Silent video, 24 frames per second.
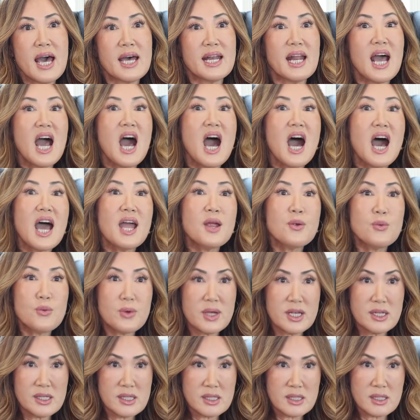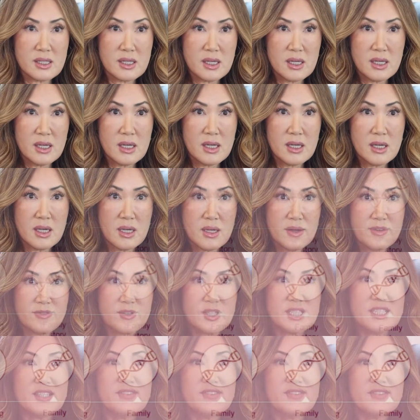at high risk for